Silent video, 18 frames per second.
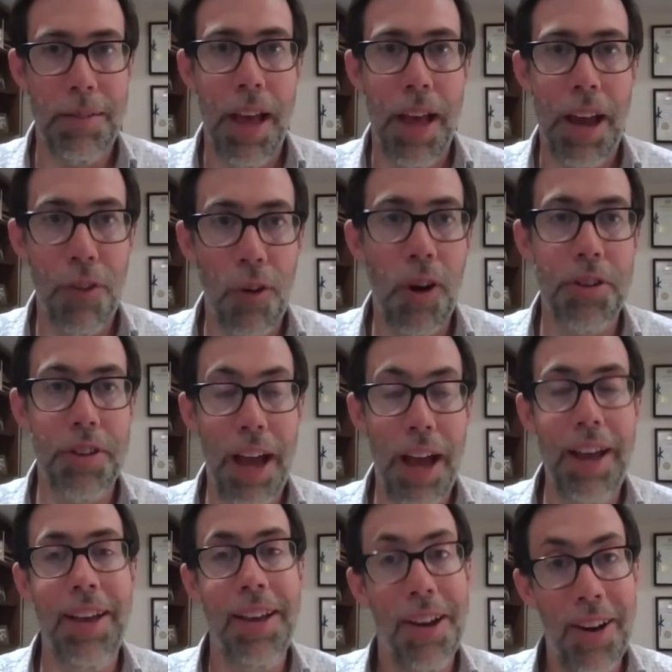And of course,
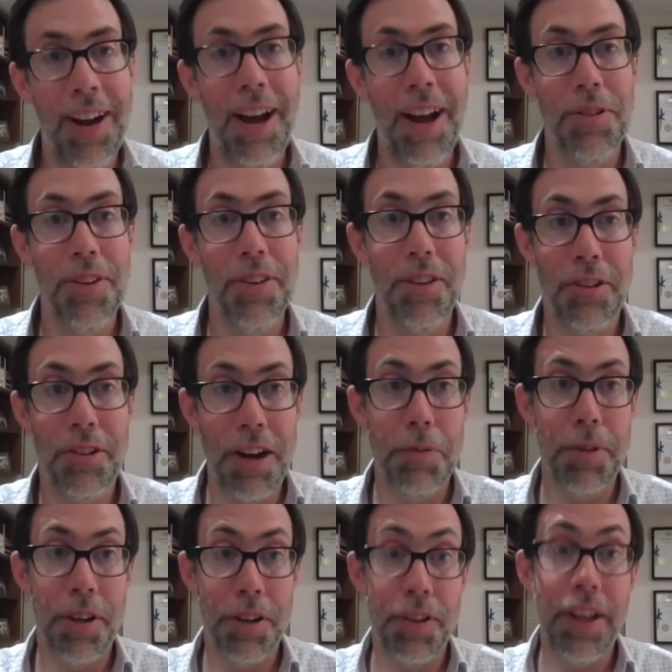I was in the
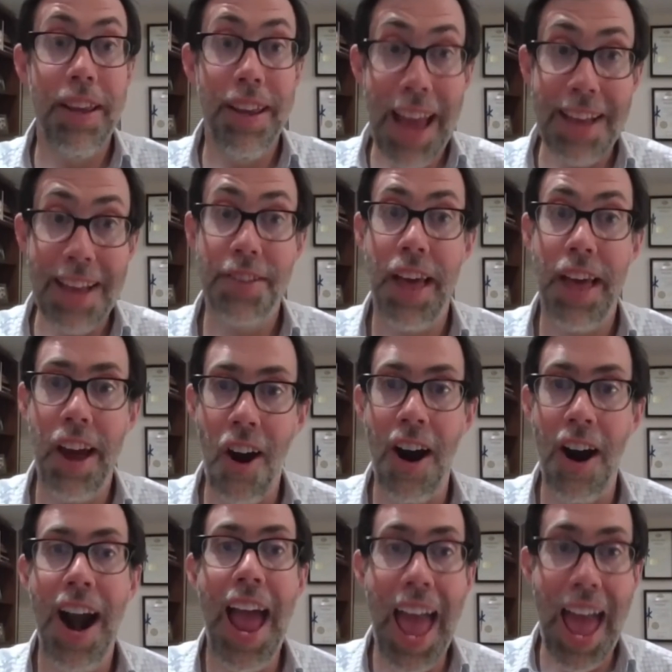strange position saying, yes, they
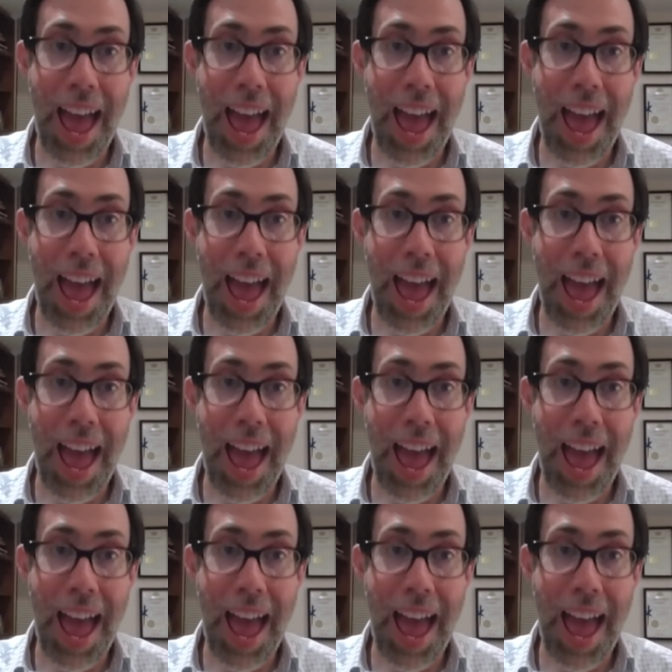are.